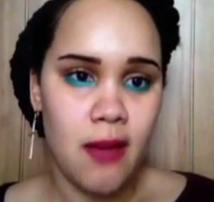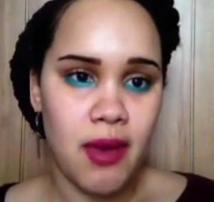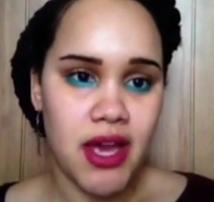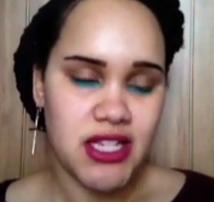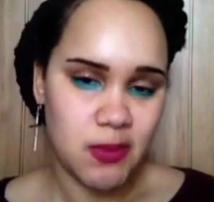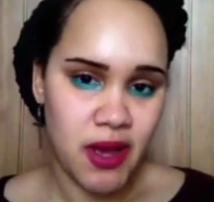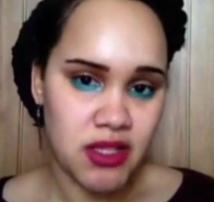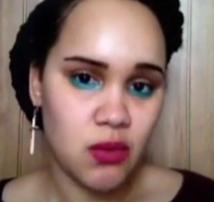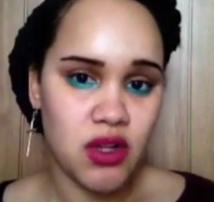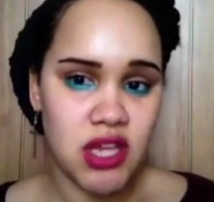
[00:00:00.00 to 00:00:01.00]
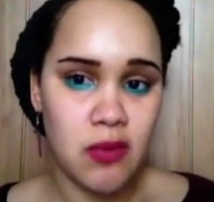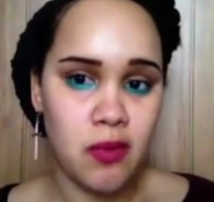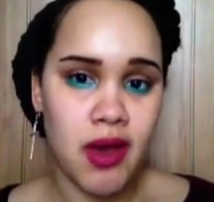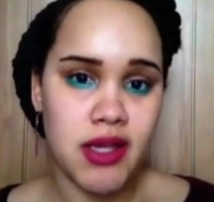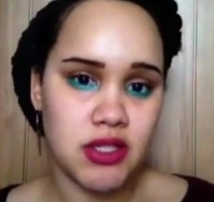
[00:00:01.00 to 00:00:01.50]
But it depends on what type
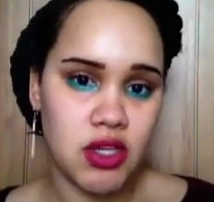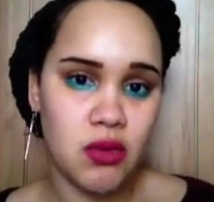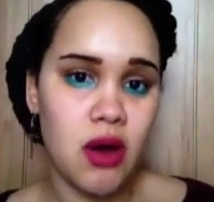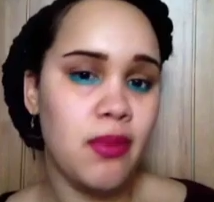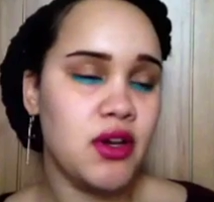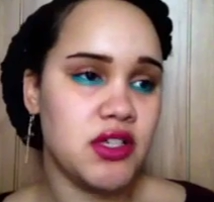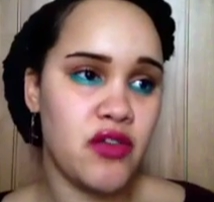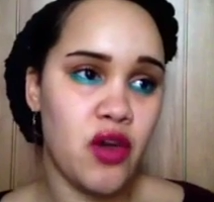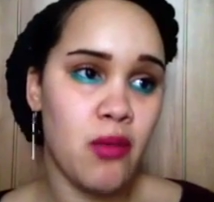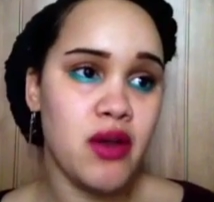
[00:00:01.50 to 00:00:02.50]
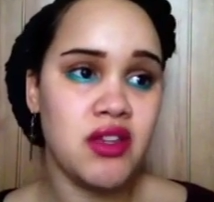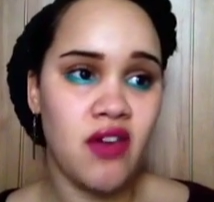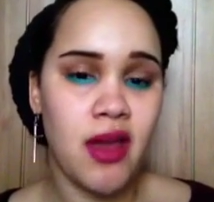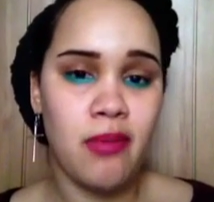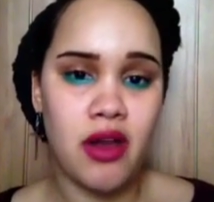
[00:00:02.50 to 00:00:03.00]
of person you are, because if you're
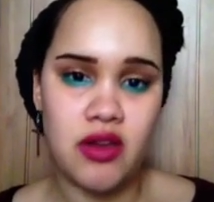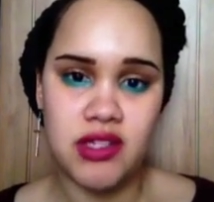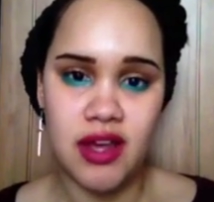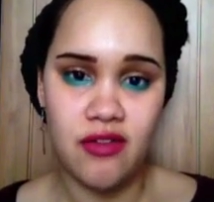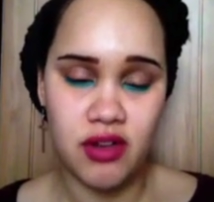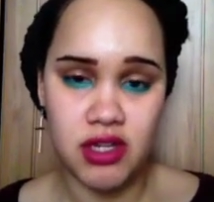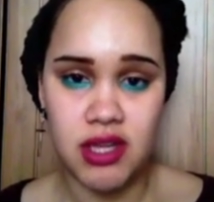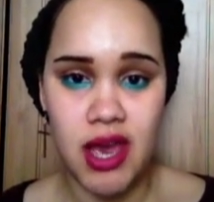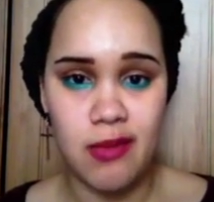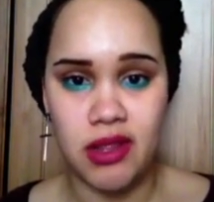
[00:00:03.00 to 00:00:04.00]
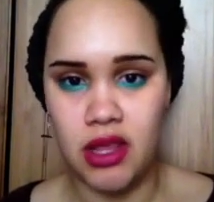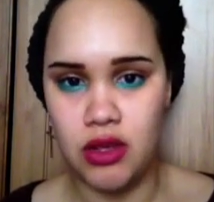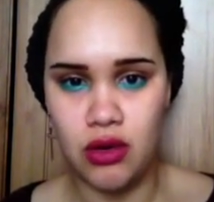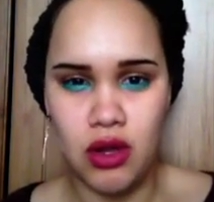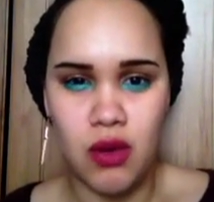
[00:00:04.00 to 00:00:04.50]
motivated by yourself and determined, then
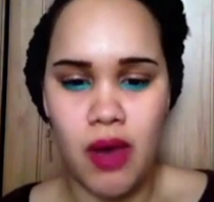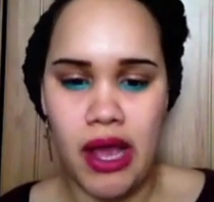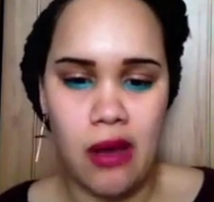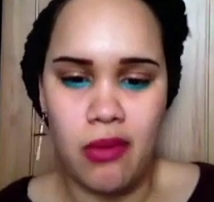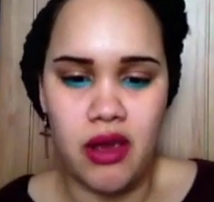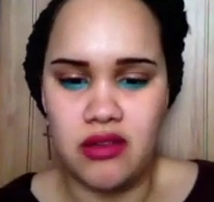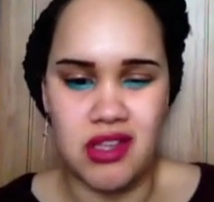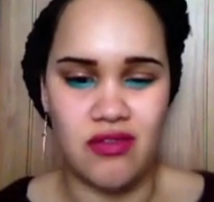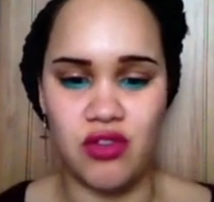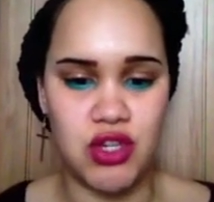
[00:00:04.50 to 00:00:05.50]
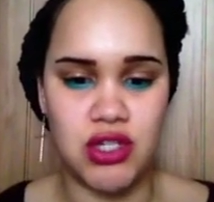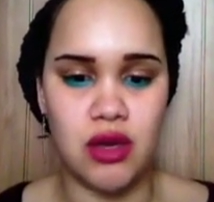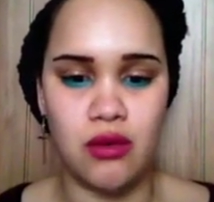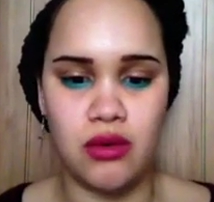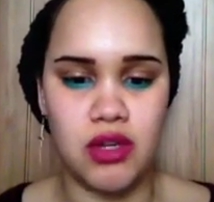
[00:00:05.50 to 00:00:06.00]
you're going to work out by yourself, and you
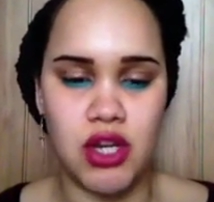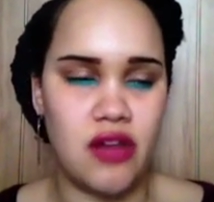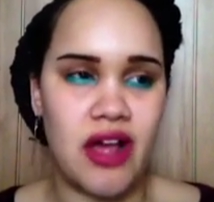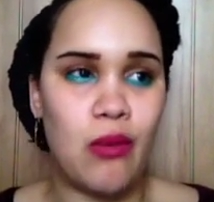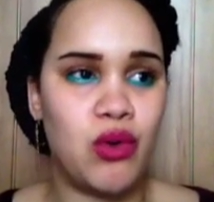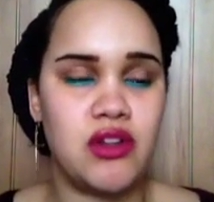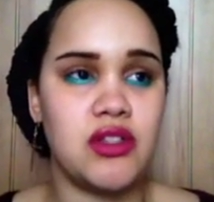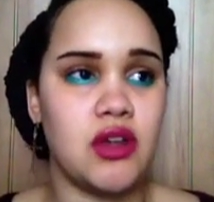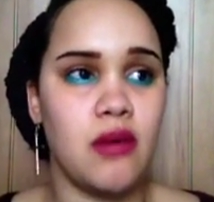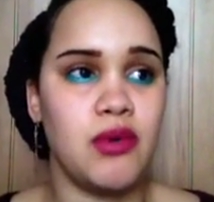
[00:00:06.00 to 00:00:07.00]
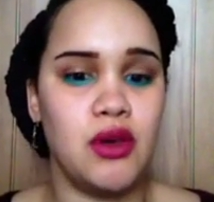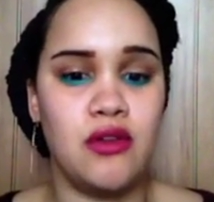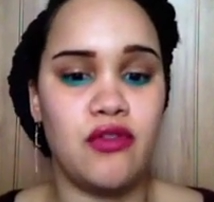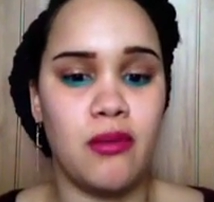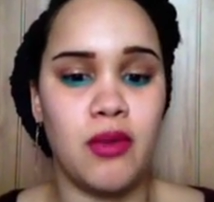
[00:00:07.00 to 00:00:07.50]
don't, you know, that wouldn't stop you
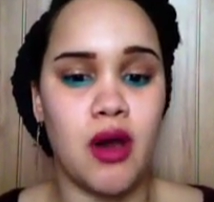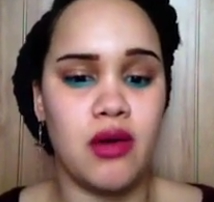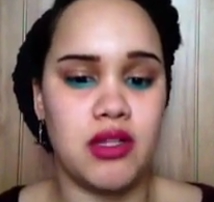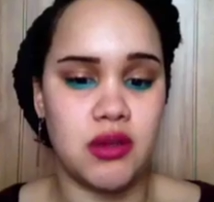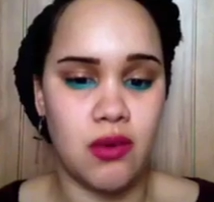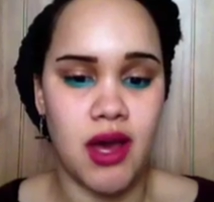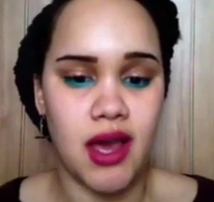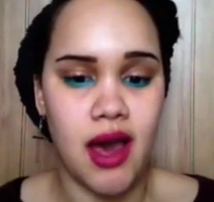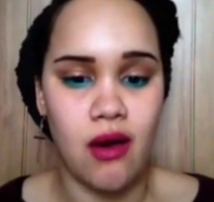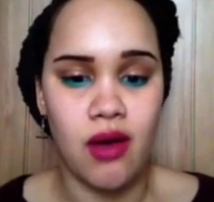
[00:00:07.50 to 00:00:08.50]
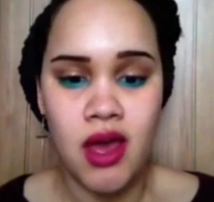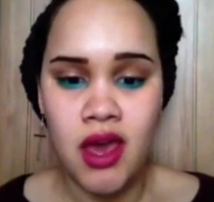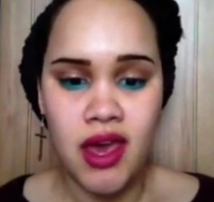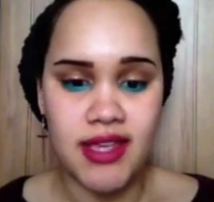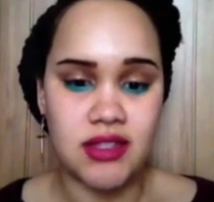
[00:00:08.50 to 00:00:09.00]
from going to work out,
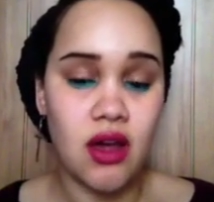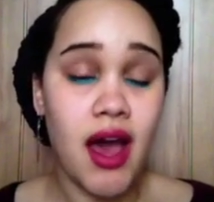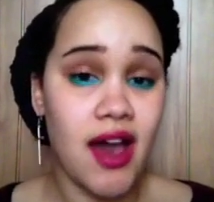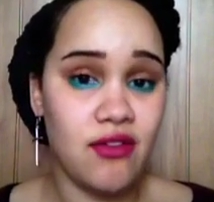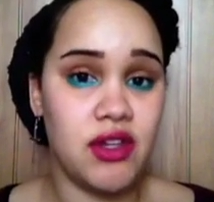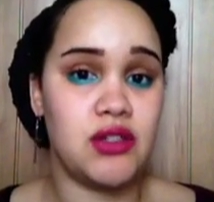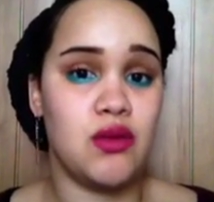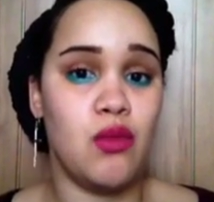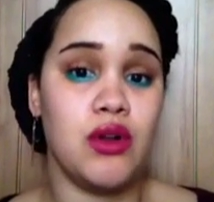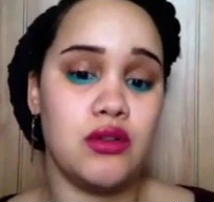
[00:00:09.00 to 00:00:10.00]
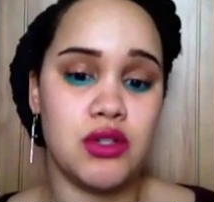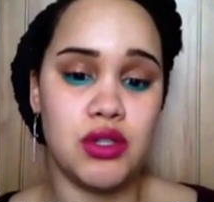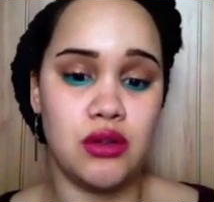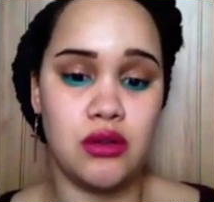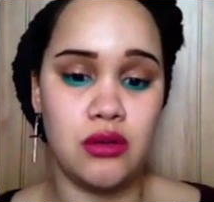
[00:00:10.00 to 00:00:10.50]
is not having someone
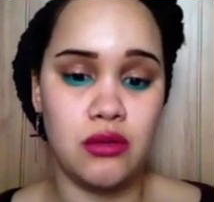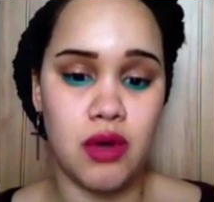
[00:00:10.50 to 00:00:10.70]
to